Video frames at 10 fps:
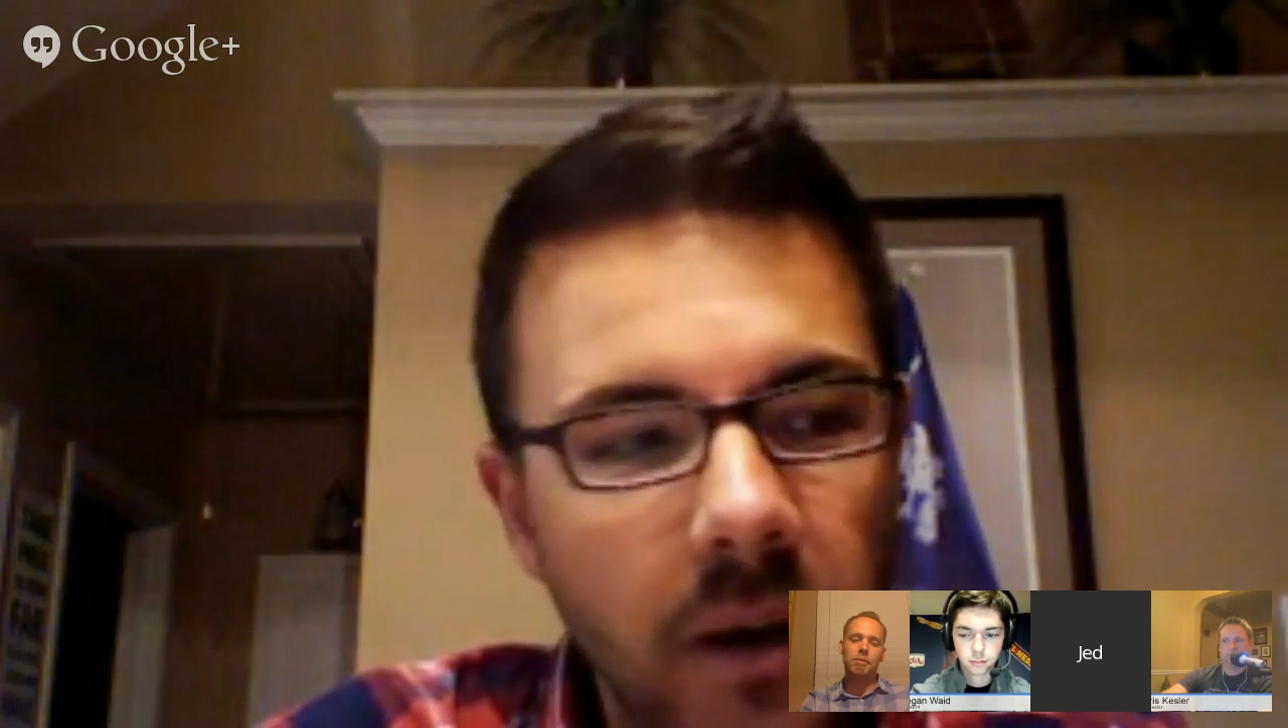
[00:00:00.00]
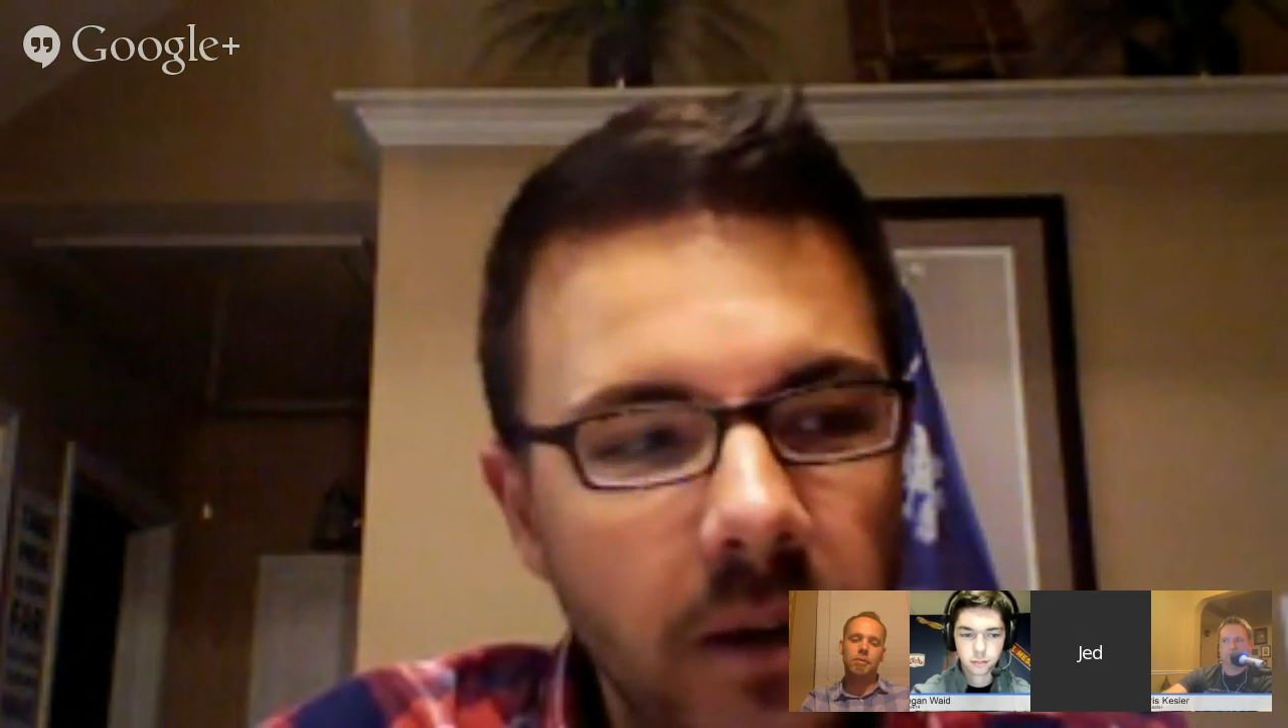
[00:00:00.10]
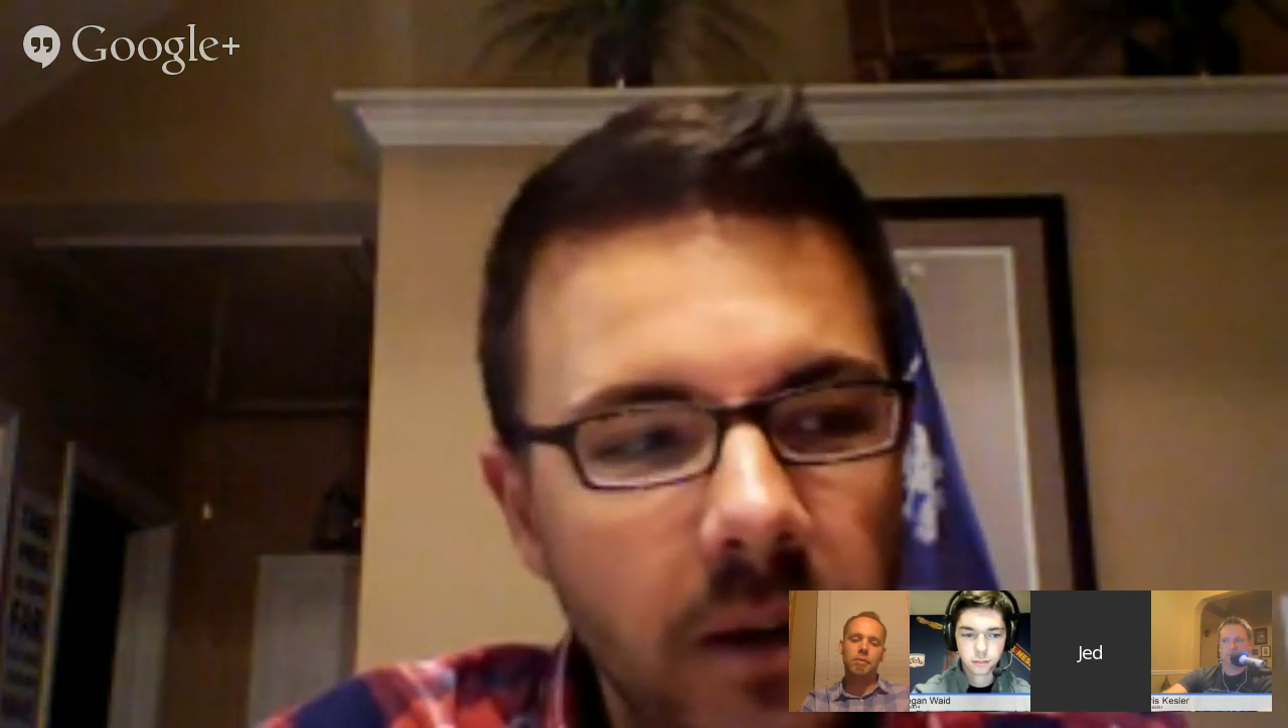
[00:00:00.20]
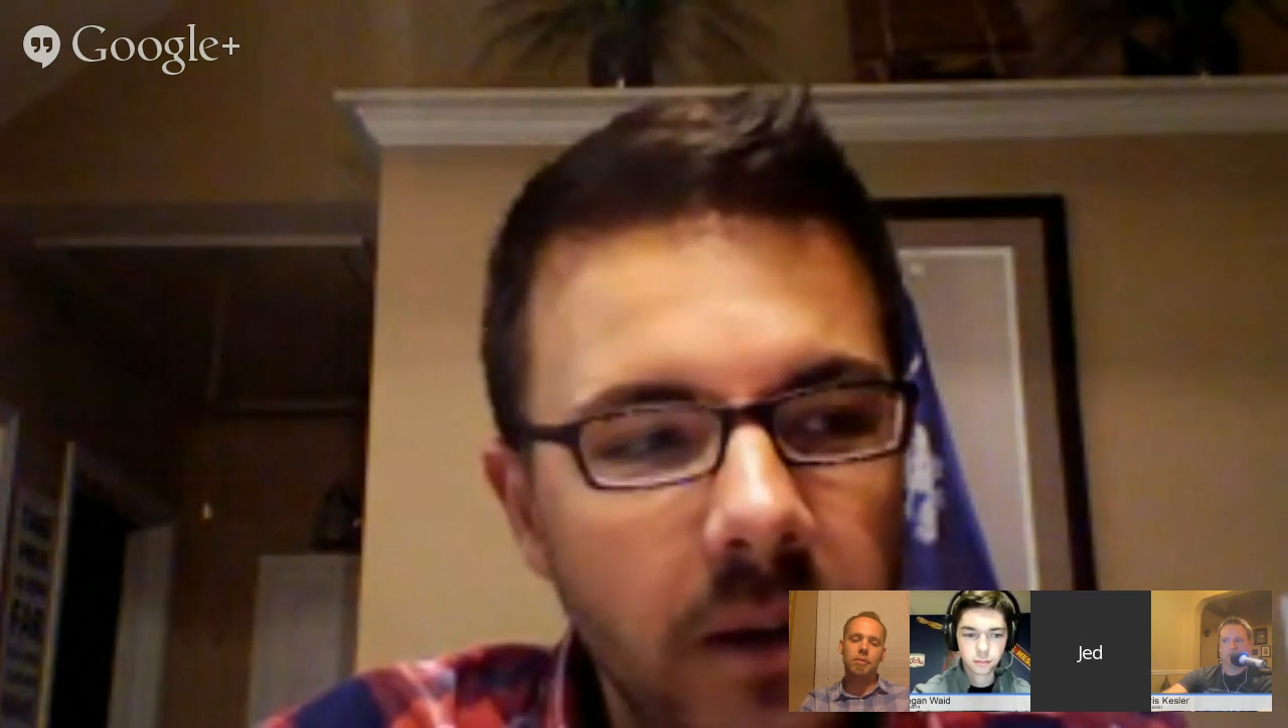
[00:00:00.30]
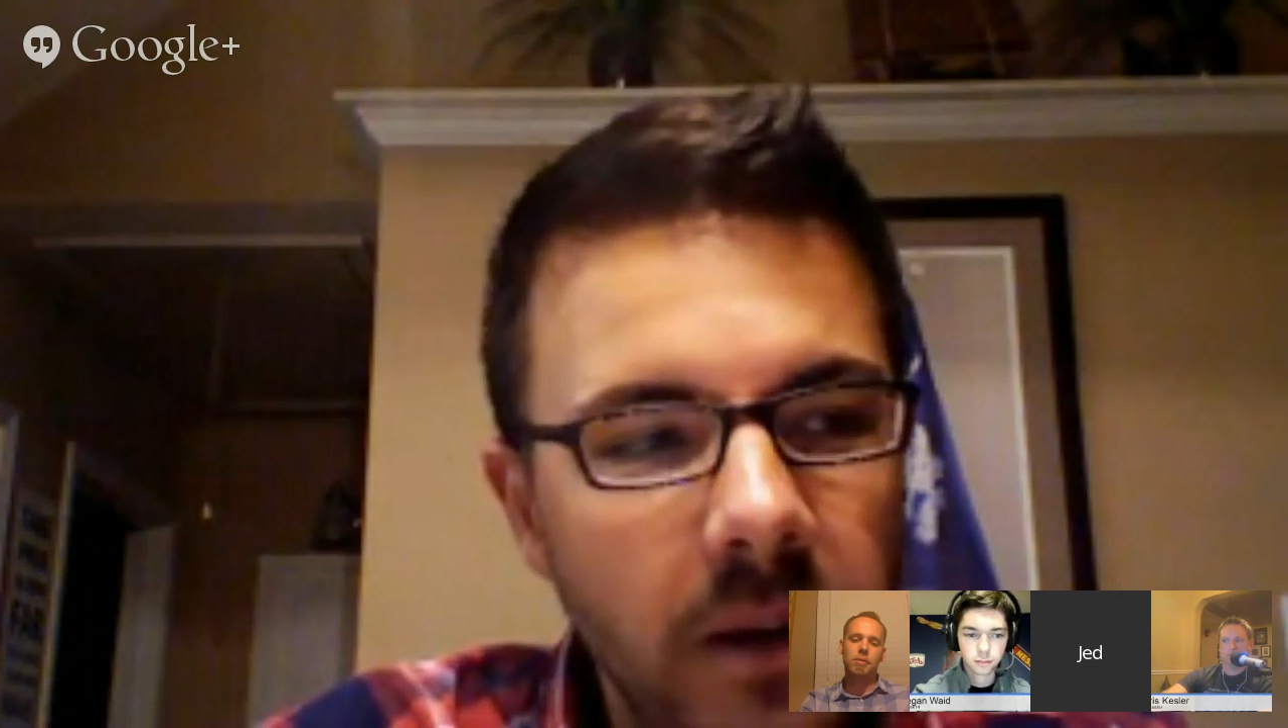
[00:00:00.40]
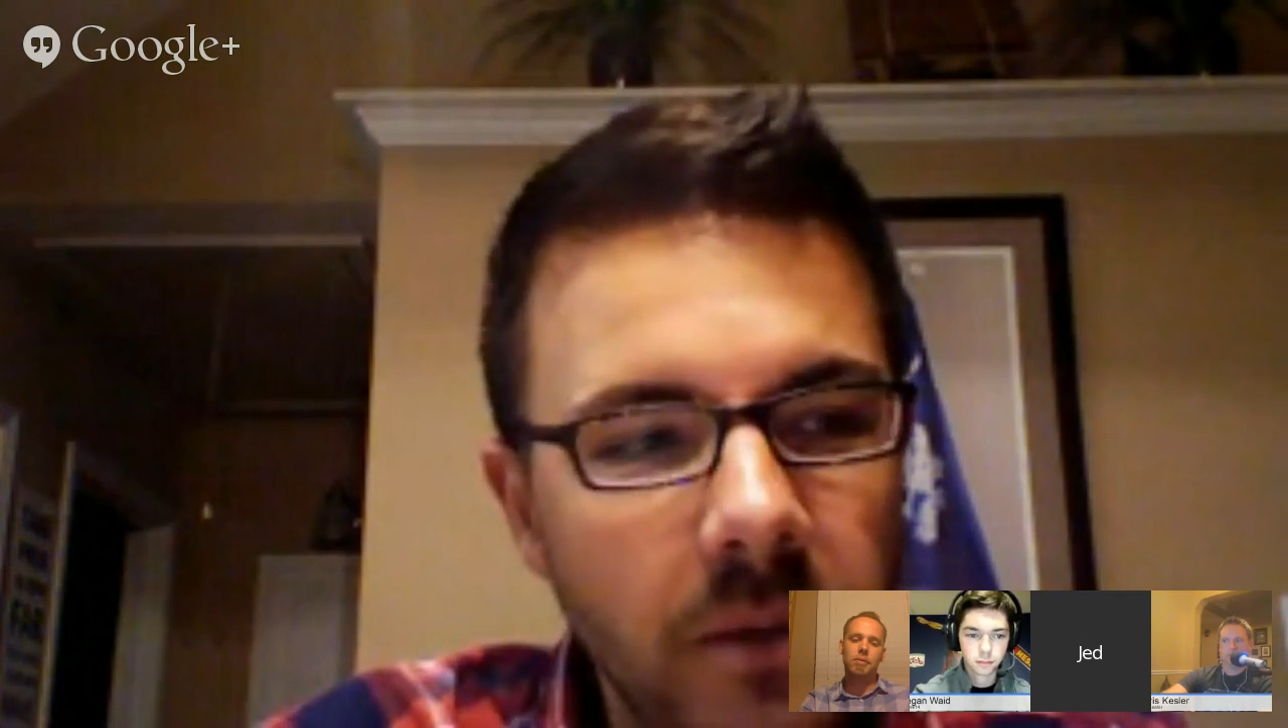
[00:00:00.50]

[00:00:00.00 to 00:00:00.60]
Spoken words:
you know,